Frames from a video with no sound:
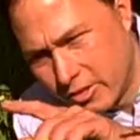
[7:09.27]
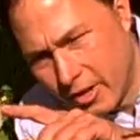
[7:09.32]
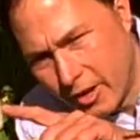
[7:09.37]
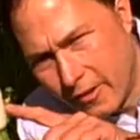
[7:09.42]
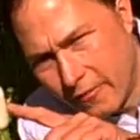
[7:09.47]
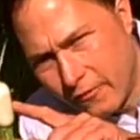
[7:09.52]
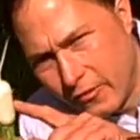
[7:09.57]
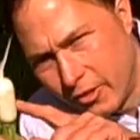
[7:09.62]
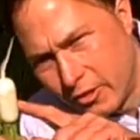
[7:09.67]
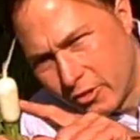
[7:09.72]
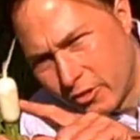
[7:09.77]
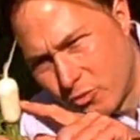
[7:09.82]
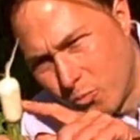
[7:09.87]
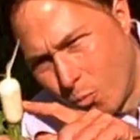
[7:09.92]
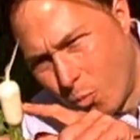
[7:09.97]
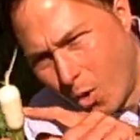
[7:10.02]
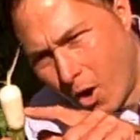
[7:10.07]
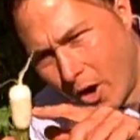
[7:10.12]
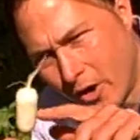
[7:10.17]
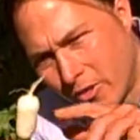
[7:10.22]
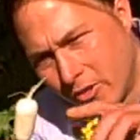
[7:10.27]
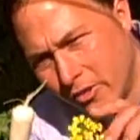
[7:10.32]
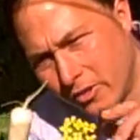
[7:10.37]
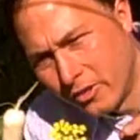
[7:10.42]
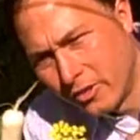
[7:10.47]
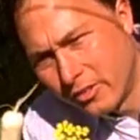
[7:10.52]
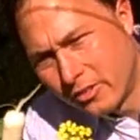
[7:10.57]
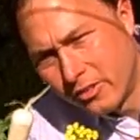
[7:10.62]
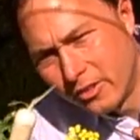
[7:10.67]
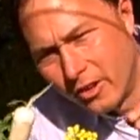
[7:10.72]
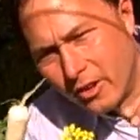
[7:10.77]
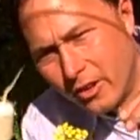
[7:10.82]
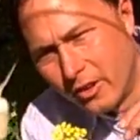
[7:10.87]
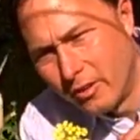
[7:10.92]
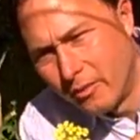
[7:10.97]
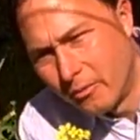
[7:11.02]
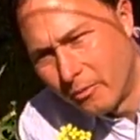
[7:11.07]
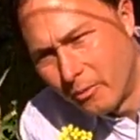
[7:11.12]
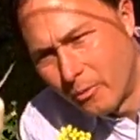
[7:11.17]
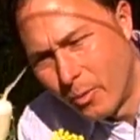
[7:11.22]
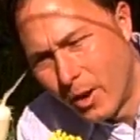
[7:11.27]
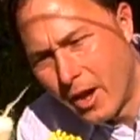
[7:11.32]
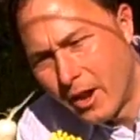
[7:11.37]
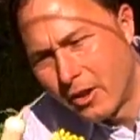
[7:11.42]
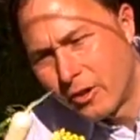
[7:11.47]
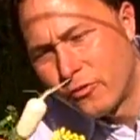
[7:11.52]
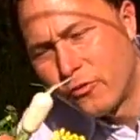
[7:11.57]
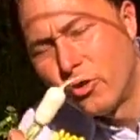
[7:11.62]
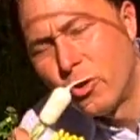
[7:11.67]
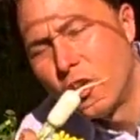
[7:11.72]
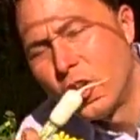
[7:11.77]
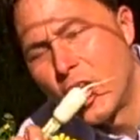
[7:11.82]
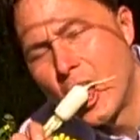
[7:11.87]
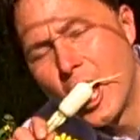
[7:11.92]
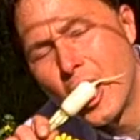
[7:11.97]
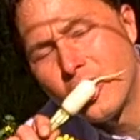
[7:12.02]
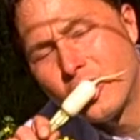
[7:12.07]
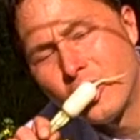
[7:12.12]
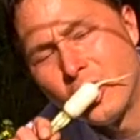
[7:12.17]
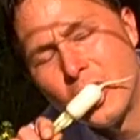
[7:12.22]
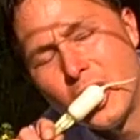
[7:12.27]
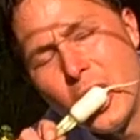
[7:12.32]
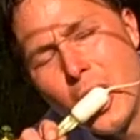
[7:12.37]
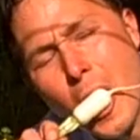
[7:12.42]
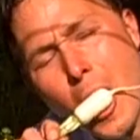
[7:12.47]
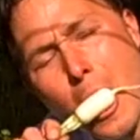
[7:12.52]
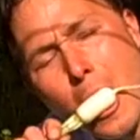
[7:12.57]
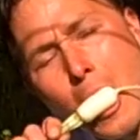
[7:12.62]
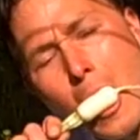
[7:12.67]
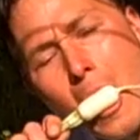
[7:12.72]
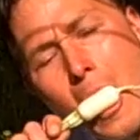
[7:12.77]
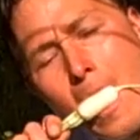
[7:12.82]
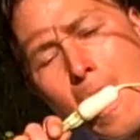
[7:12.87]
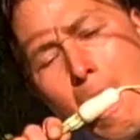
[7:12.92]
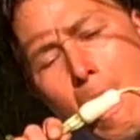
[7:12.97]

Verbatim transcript: Just got finished washing this radish for you guys, so I'll eat it.